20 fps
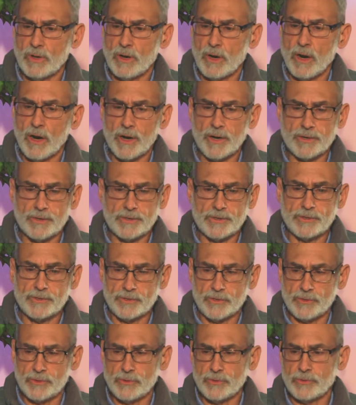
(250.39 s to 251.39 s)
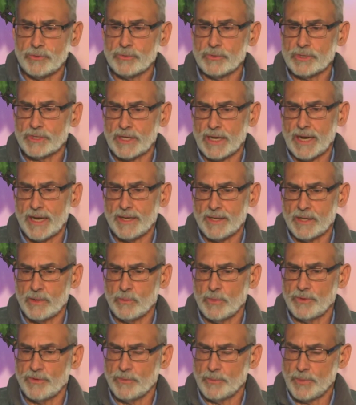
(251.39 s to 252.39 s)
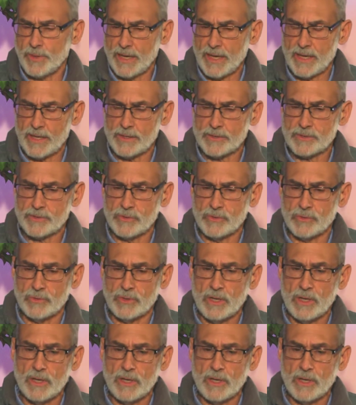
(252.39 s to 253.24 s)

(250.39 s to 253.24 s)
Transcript: aren't too tied in with the past, who